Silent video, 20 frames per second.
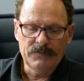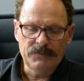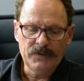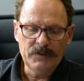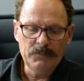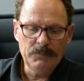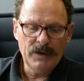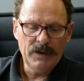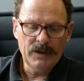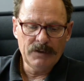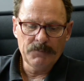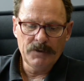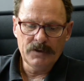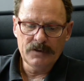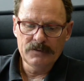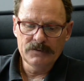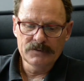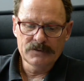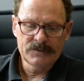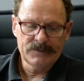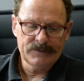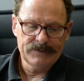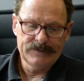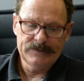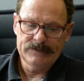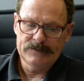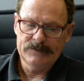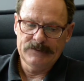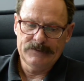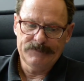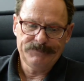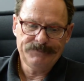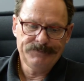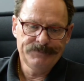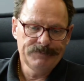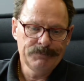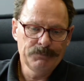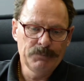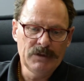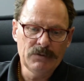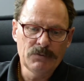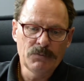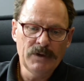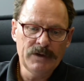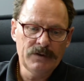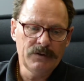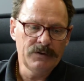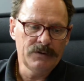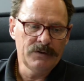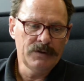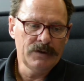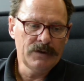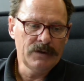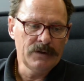feedback, Michael, has been quite good.